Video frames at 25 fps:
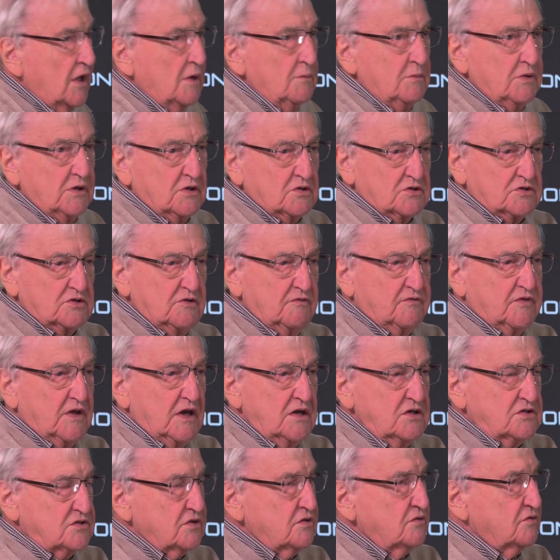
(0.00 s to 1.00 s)
Because if
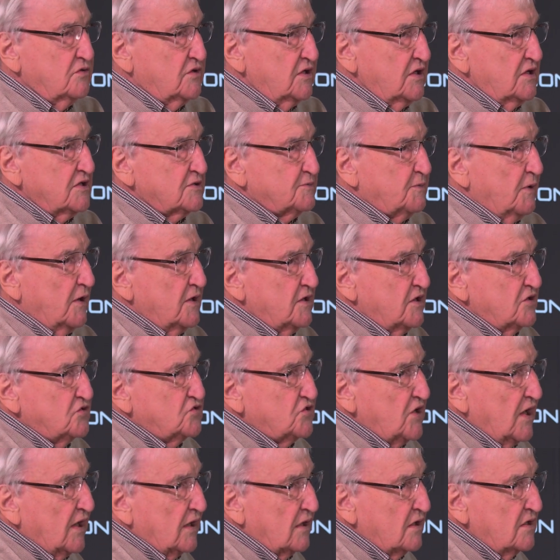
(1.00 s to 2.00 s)
they do things by the
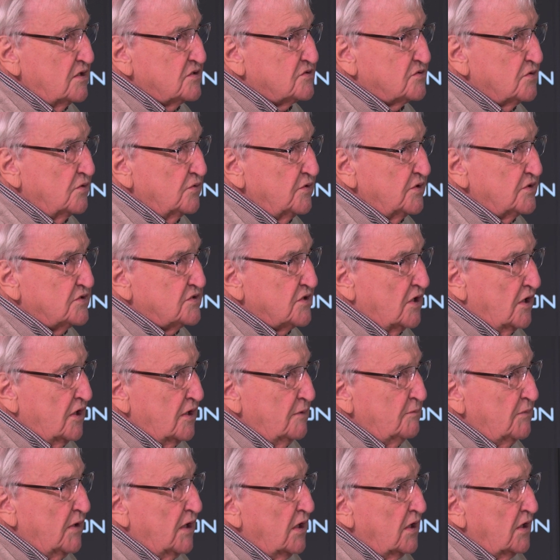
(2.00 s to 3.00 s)
checklist all the
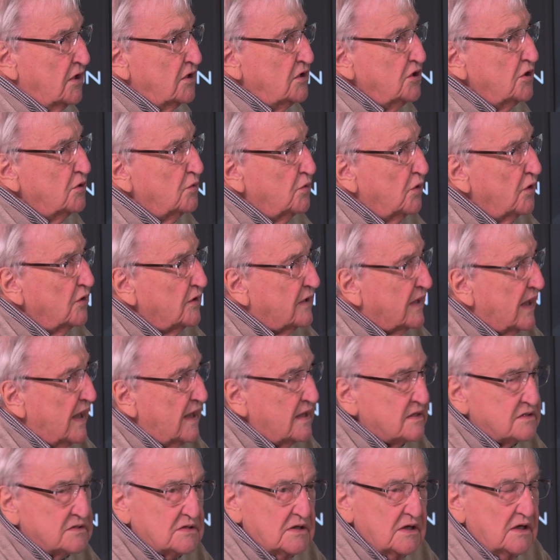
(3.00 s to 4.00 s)
time, you will
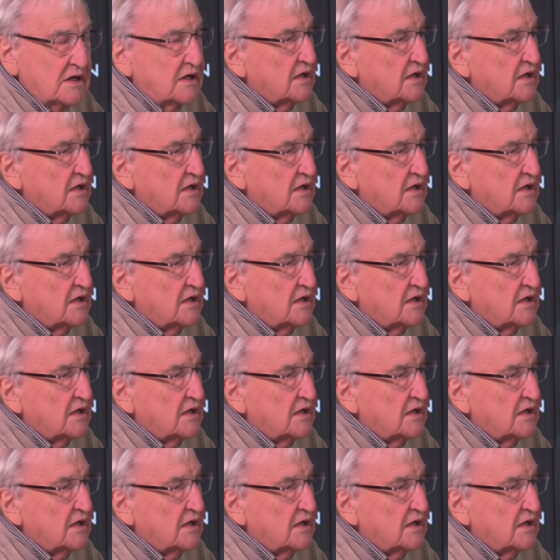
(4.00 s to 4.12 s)
get